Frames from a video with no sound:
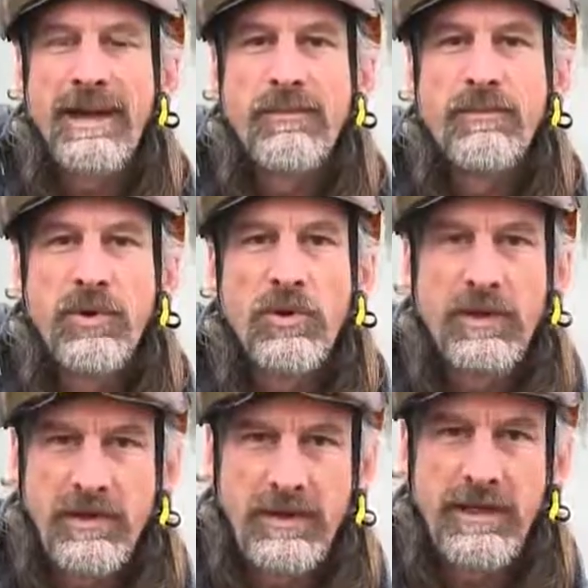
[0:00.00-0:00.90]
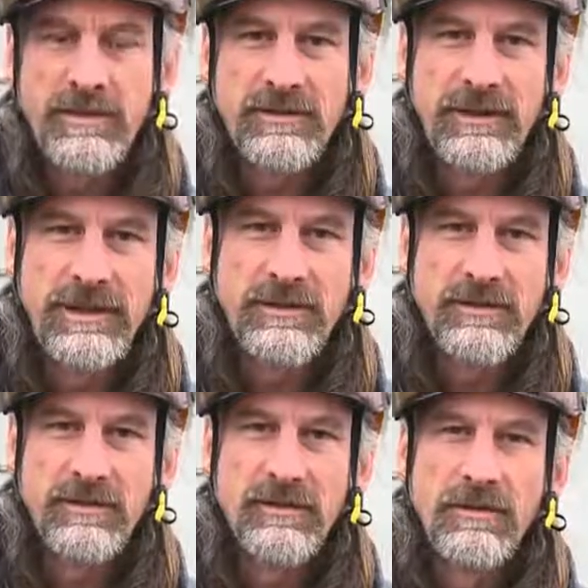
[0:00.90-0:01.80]
Any poor
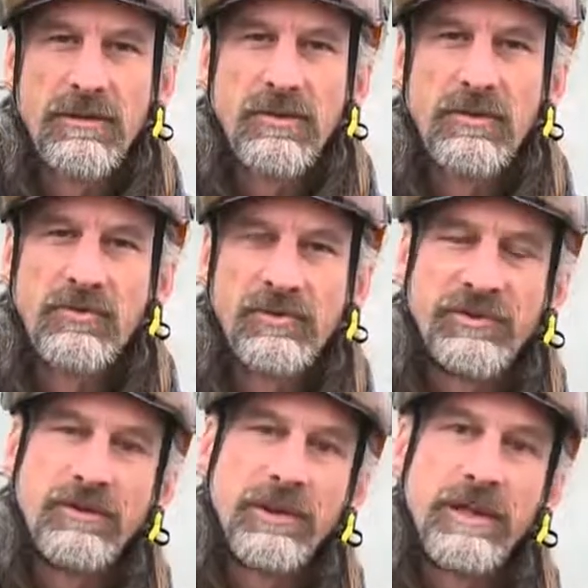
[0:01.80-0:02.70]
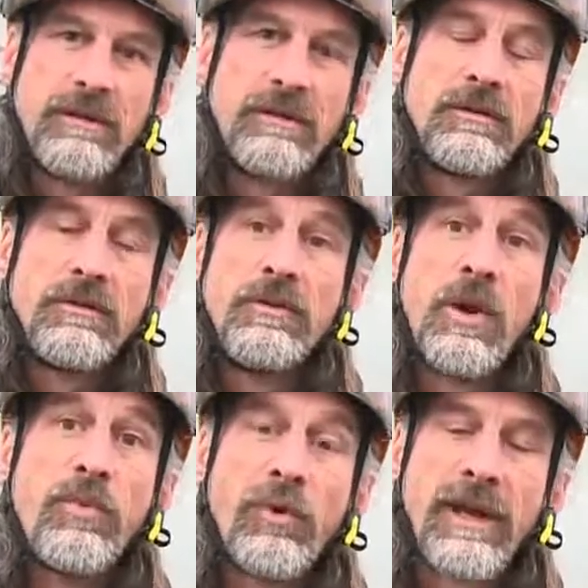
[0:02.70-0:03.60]
installation could result in
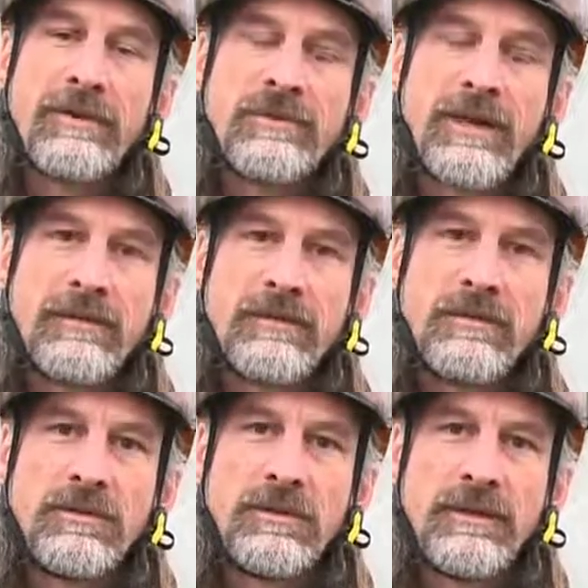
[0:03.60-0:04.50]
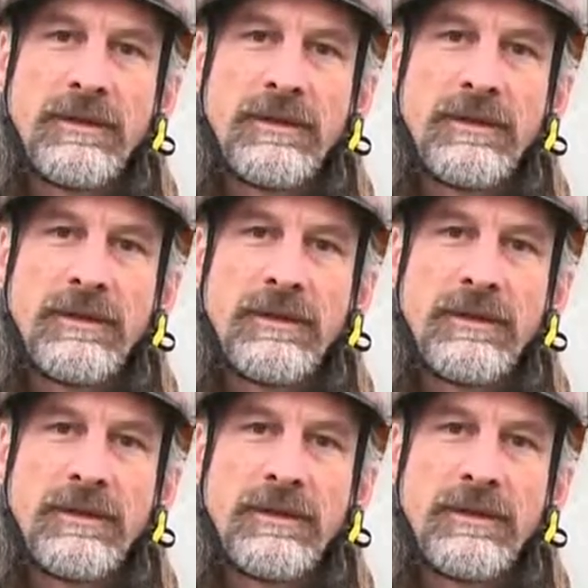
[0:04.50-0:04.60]
no pull-out strength at all.